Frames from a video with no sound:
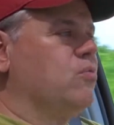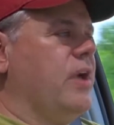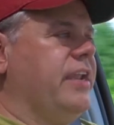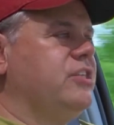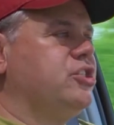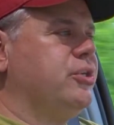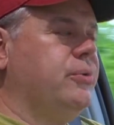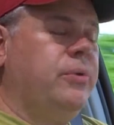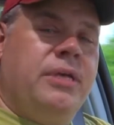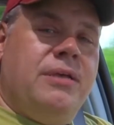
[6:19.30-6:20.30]
running
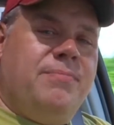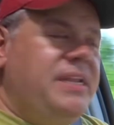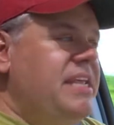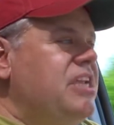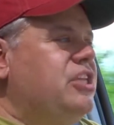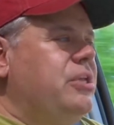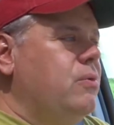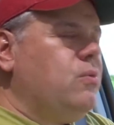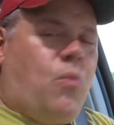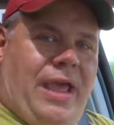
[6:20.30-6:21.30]
shoe, but in a
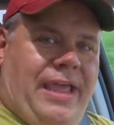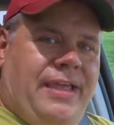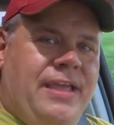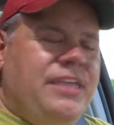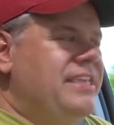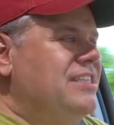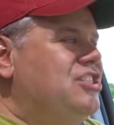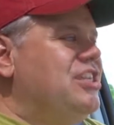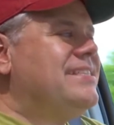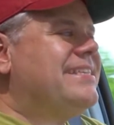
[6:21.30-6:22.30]
cute way. You
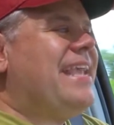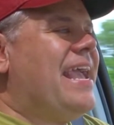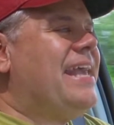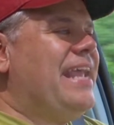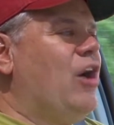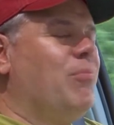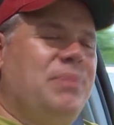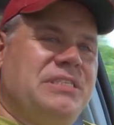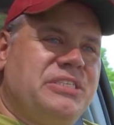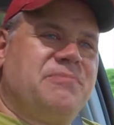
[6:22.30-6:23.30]
just can't help
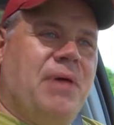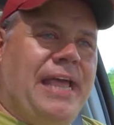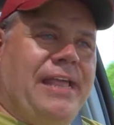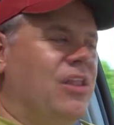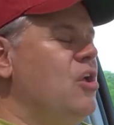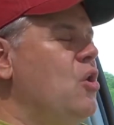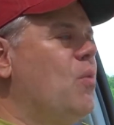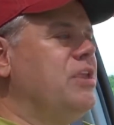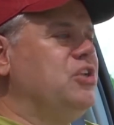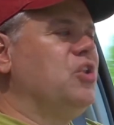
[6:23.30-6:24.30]
but smile
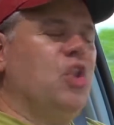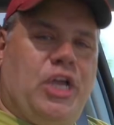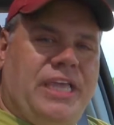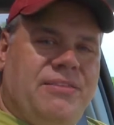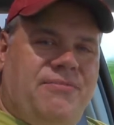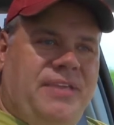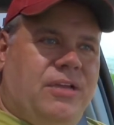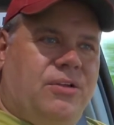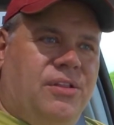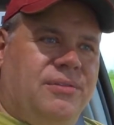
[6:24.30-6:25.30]
when you look at the
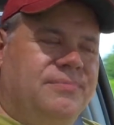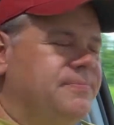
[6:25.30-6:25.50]
vehicle.